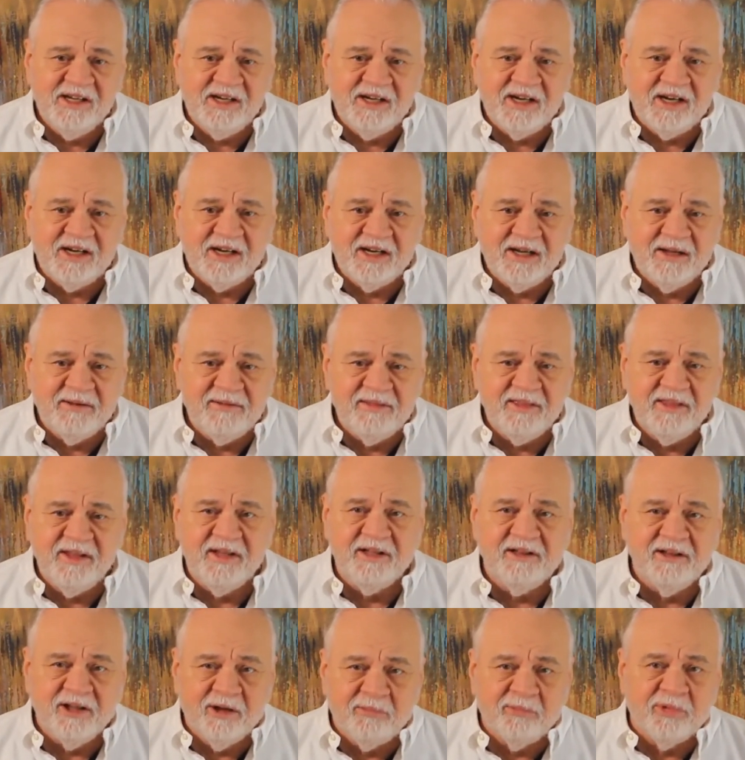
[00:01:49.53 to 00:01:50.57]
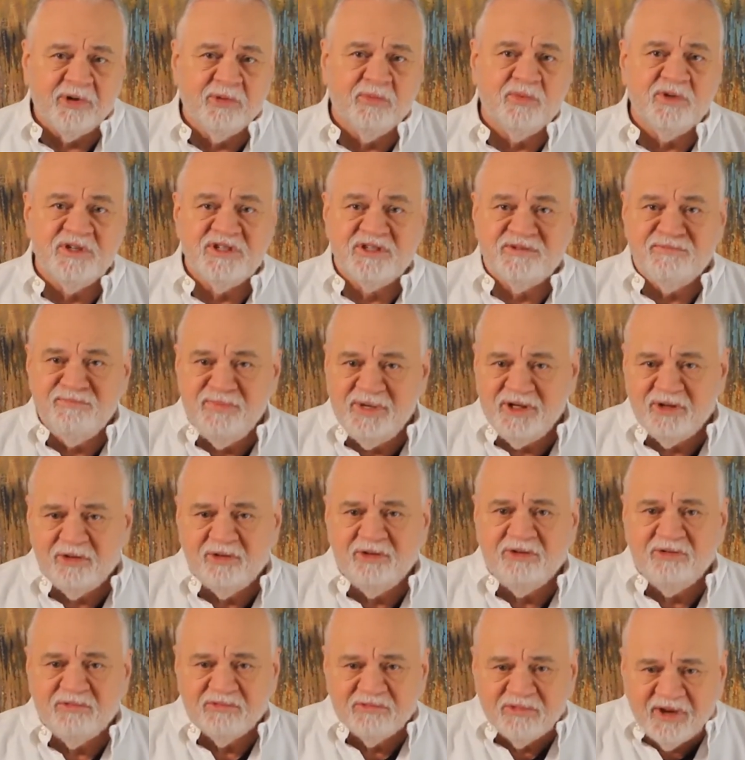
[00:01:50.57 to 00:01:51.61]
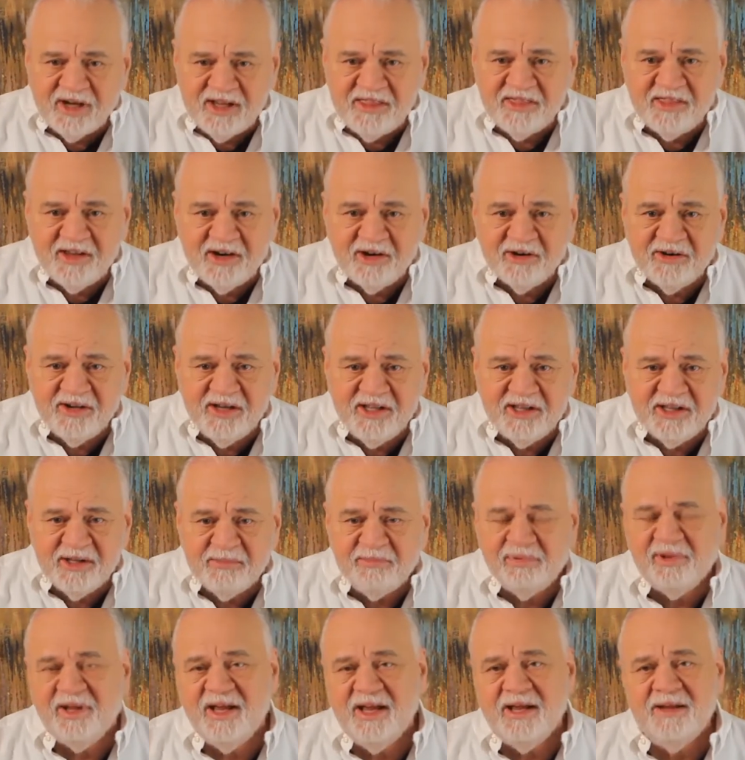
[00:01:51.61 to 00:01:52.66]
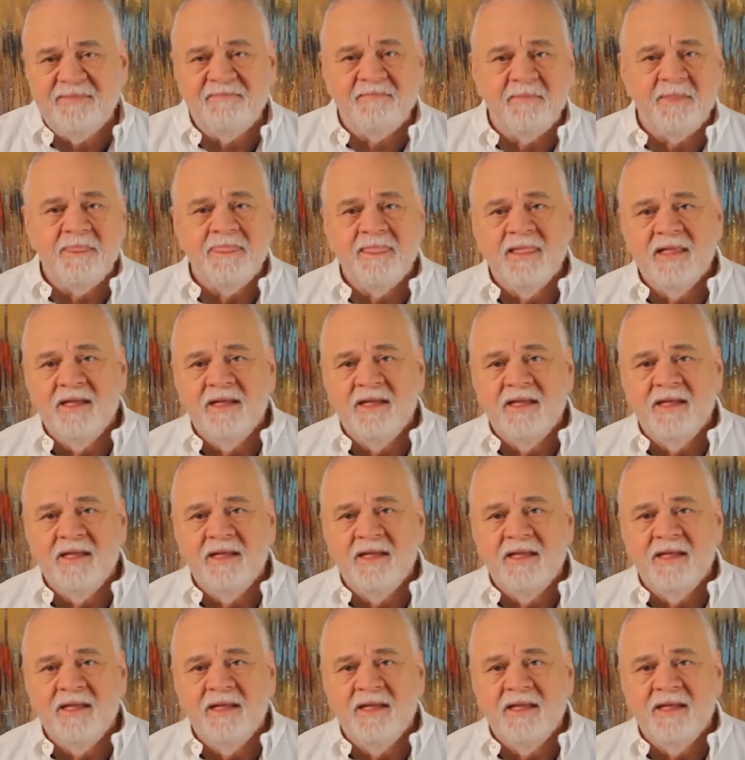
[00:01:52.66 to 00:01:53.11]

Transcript: The lumber was milled right there in the plant,